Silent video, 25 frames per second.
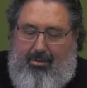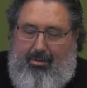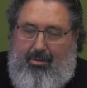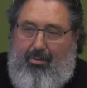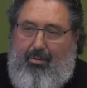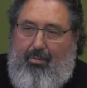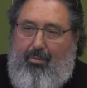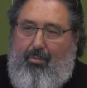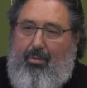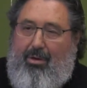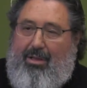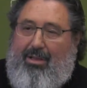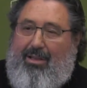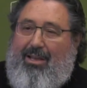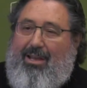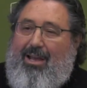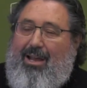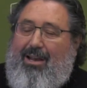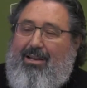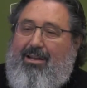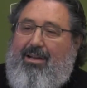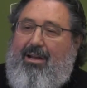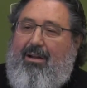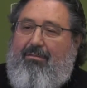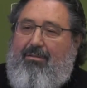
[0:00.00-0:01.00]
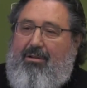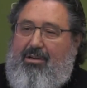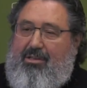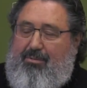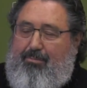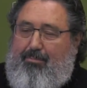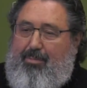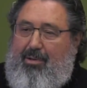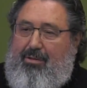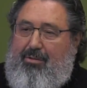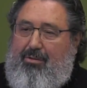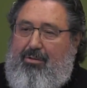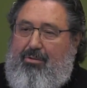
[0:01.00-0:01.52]
with healthcare
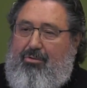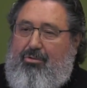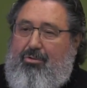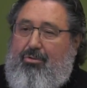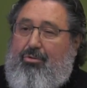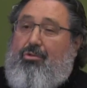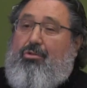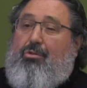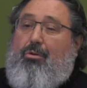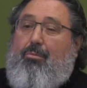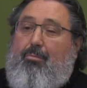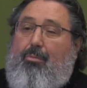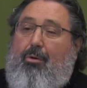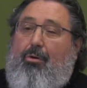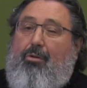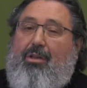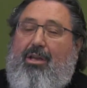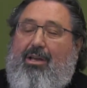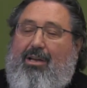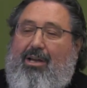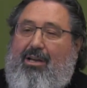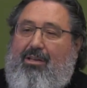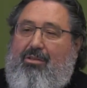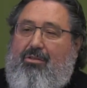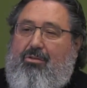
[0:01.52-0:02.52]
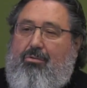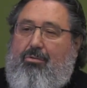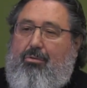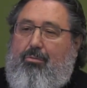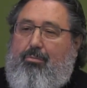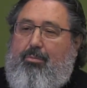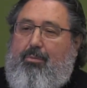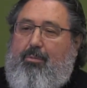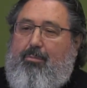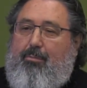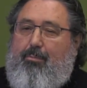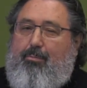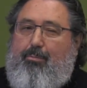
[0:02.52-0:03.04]
expenditures. Somebody has
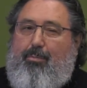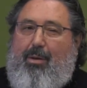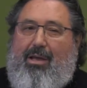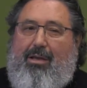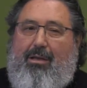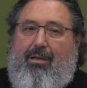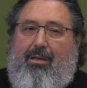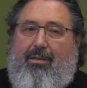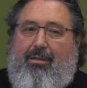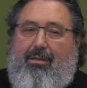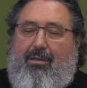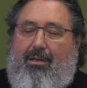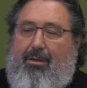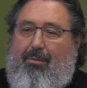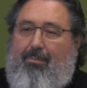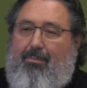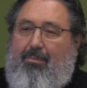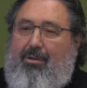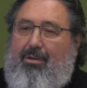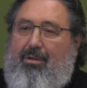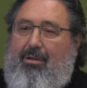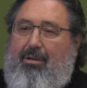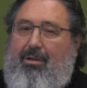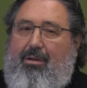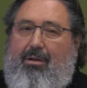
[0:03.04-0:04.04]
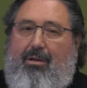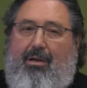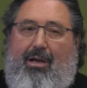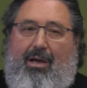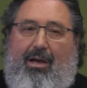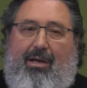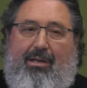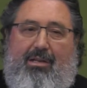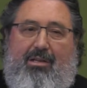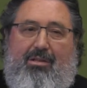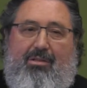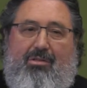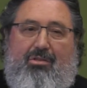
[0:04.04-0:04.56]
to pay them.
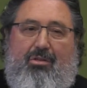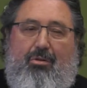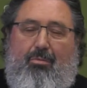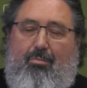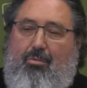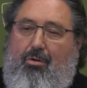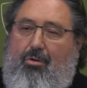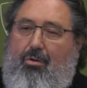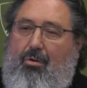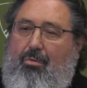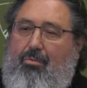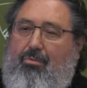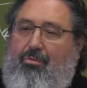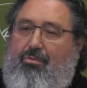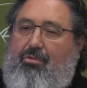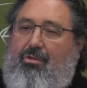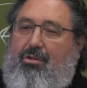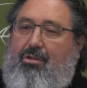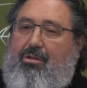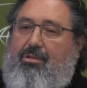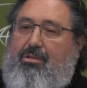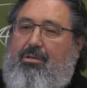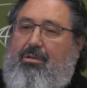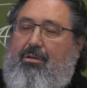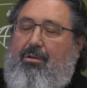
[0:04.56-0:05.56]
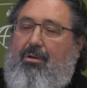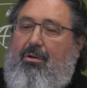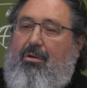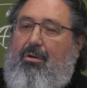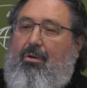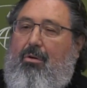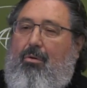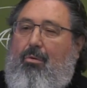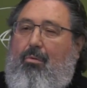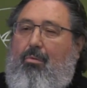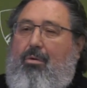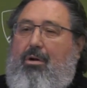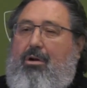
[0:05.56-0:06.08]
And in some countries
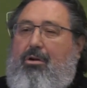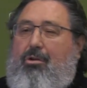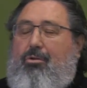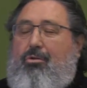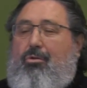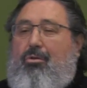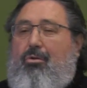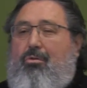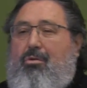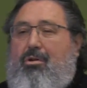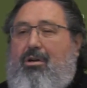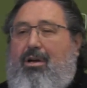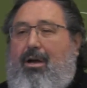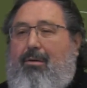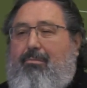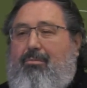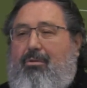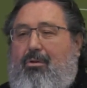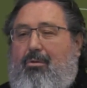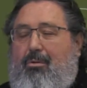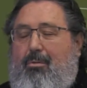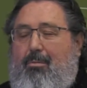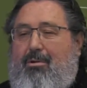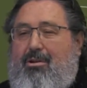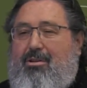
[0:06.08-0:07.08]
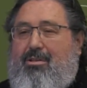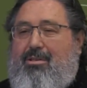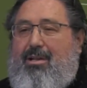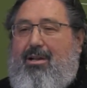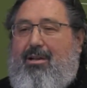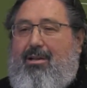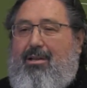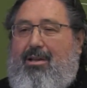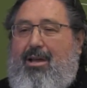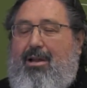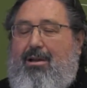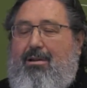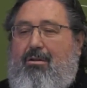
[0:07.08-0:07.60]
where you don't have universal
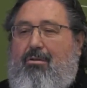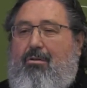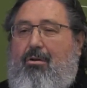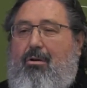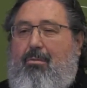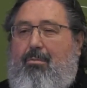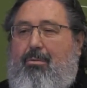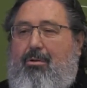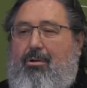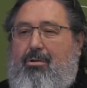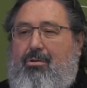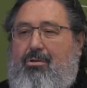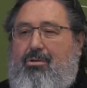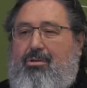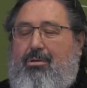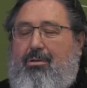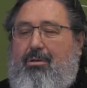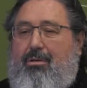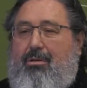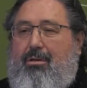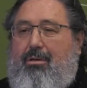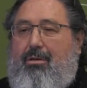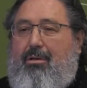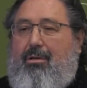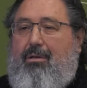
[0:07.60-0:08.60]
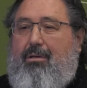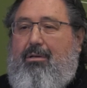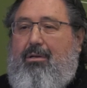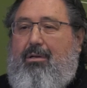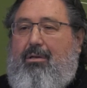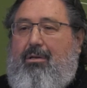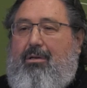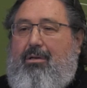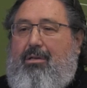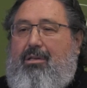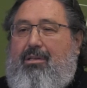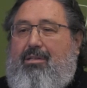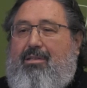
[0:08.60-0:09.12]
health coverage,
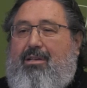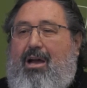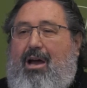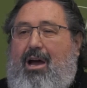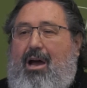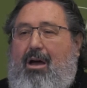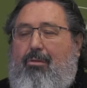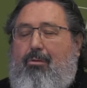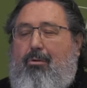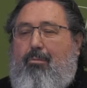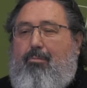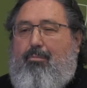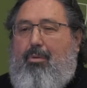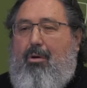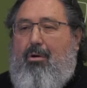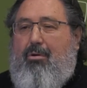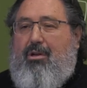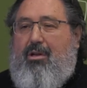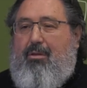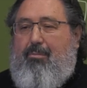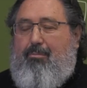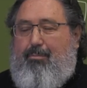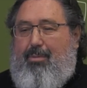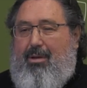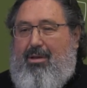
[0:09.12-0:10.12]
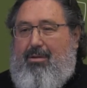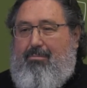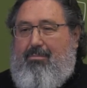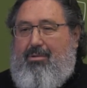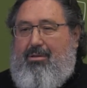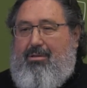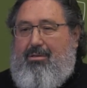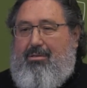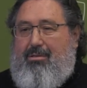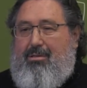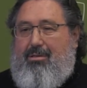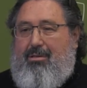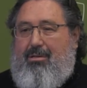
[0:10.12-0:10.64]
it's out-of-pocket
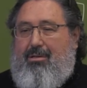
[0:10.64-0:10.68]
payments